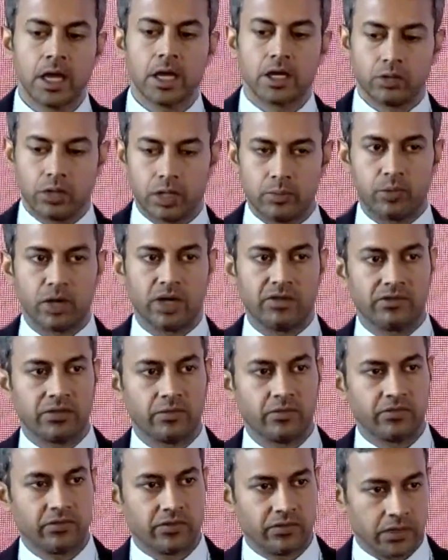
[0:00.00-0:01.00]

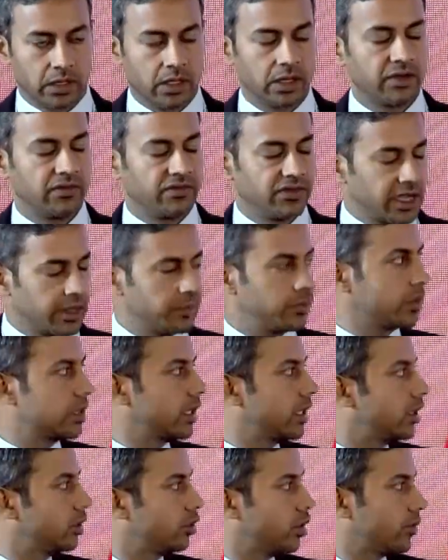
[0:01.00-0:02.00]

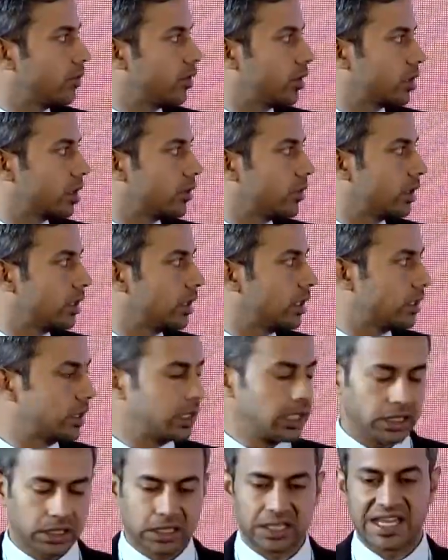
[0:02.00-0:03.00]
12.5% to approximately
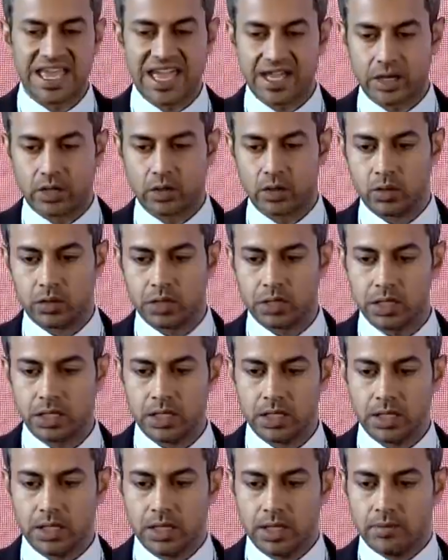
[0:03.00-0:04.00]
6 lakh crores
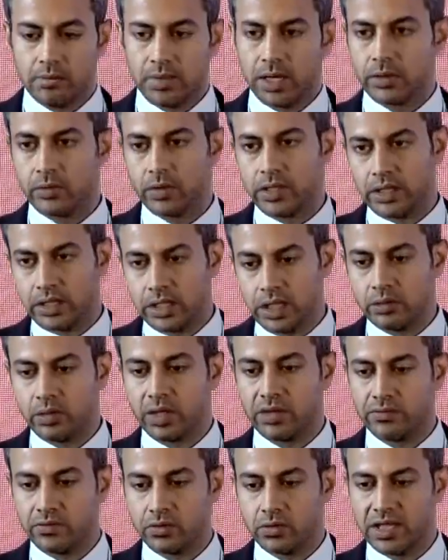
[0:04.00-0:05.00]
by
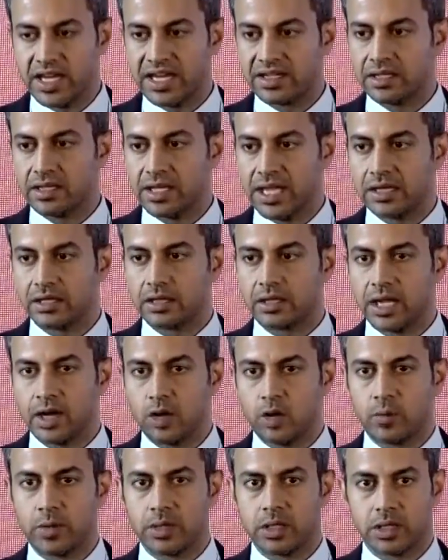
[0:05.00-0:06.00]
23-24. That
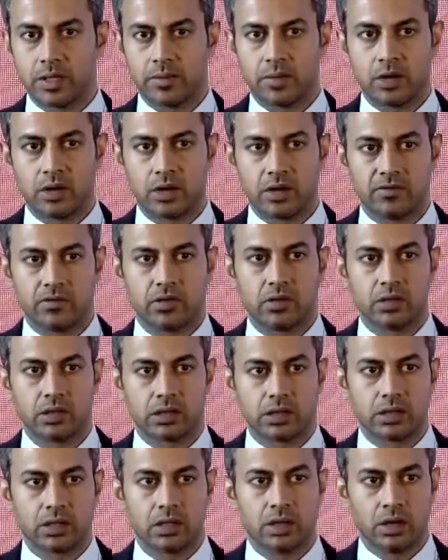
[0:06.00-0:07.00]
opens up a lot of
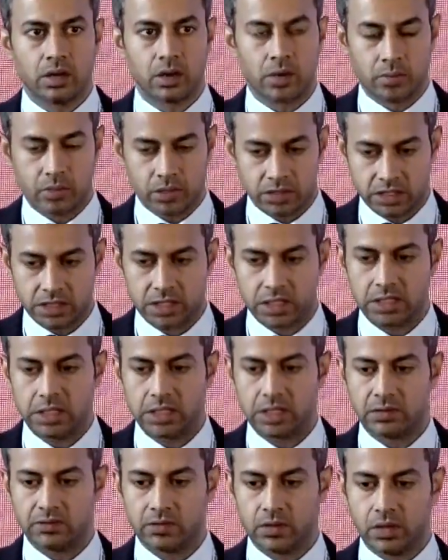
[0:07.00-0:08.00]
doors or
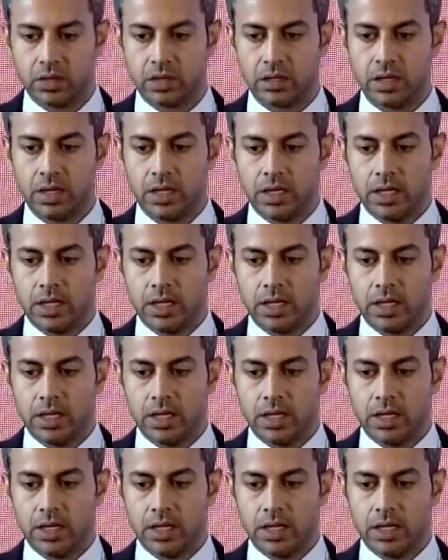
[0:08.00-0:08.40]
opportunities for